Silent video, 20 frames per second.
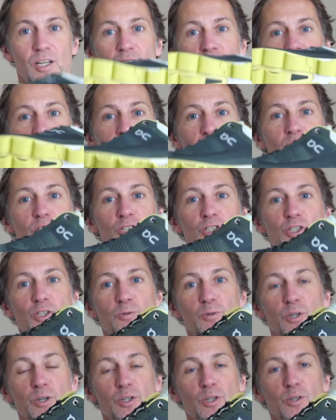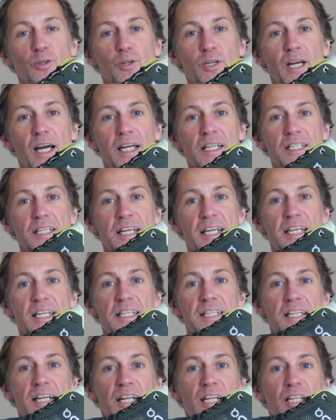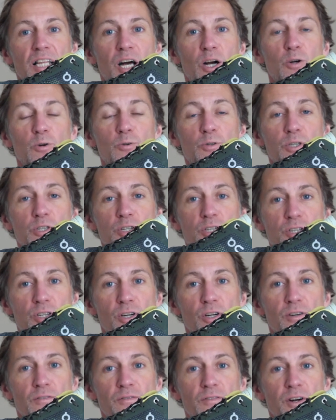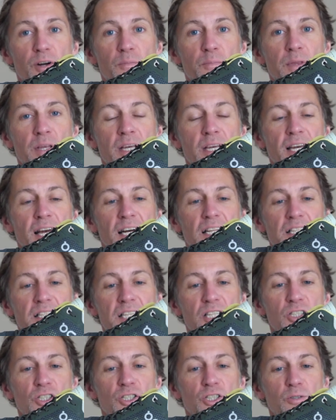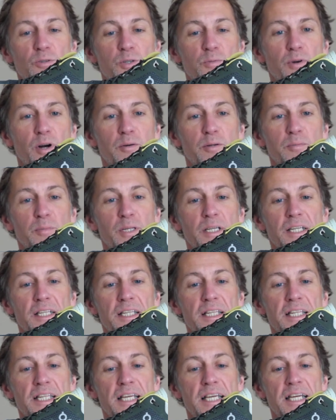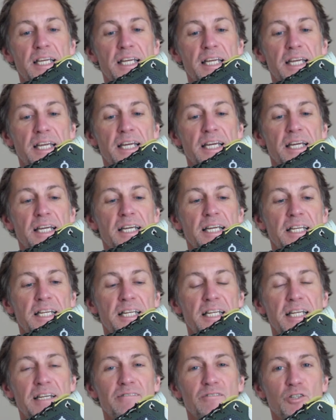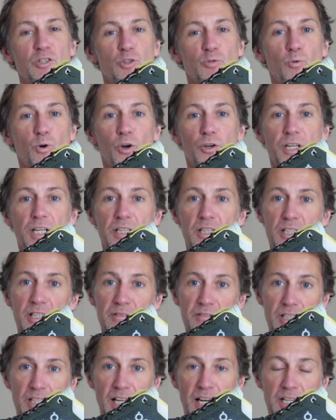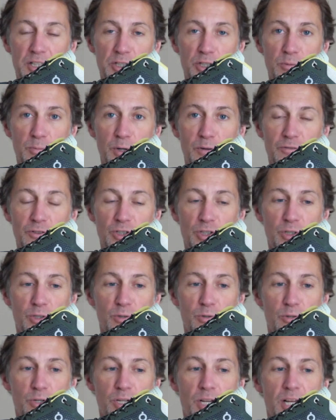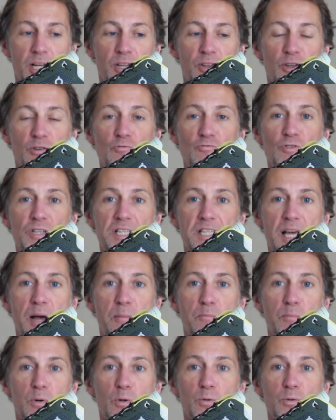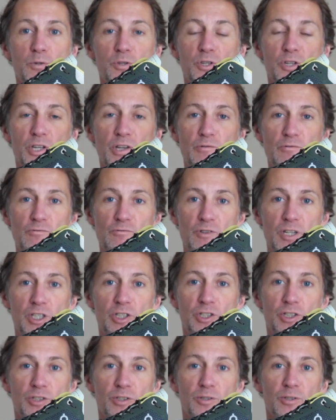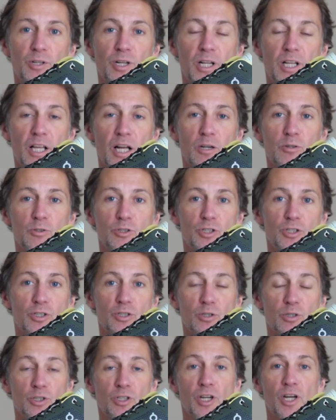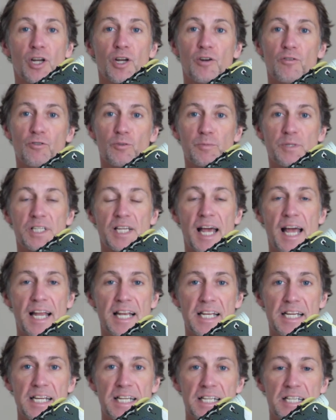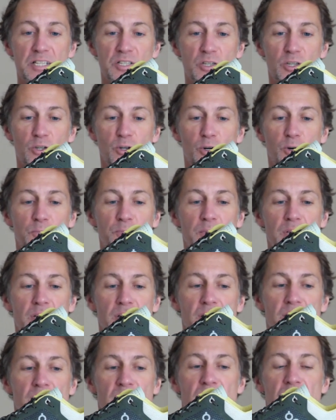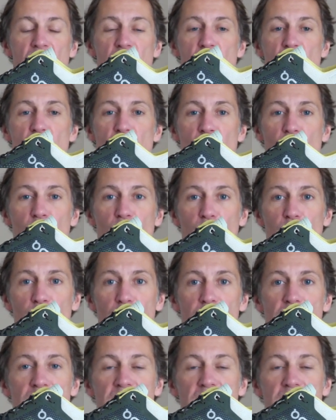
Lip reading: The first shoe we're going to look at is the Cloud Surfer, and this shoe is probably the nearest one in the current lineup of shoes that resembles the original Cloud shoes from 10 years ago. So the